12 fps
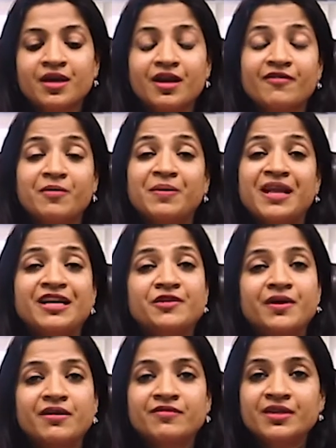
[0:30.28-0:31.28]
if I'm planning
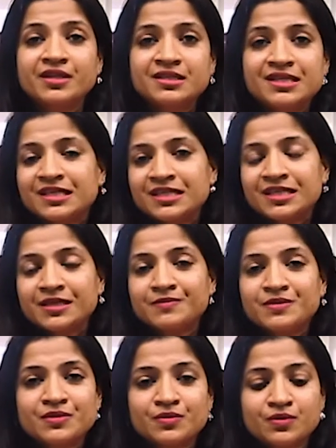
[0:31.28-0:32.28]
to have kids
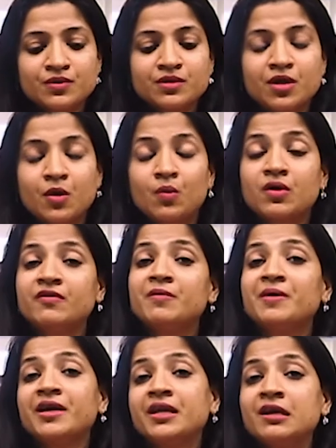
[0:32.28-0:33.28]
anytime soon, what will
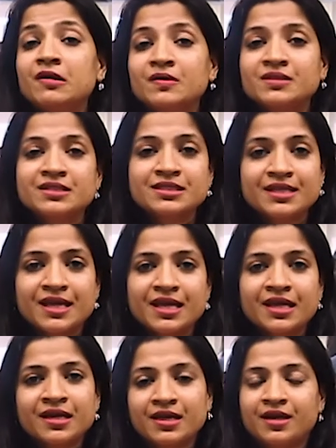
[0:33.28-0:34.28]
my in-laws
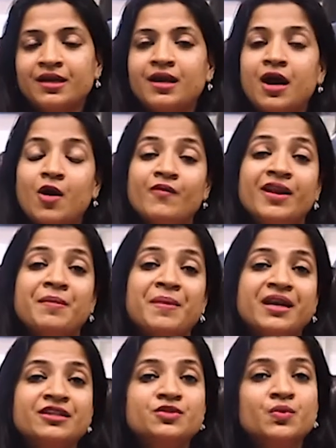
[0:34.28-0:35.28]
say, how will I
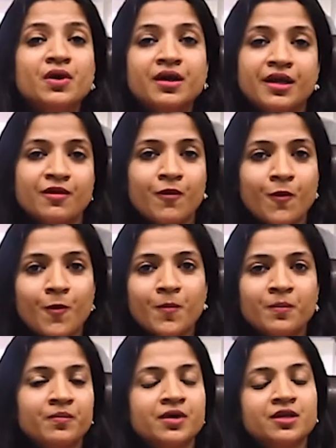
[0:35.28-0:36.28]
manage work and
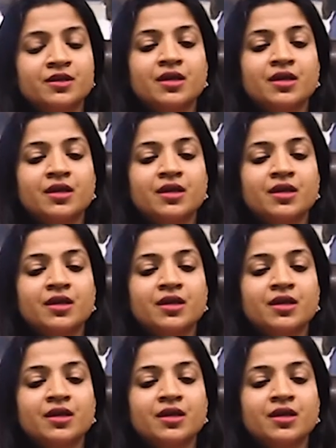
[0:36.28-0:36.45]
home.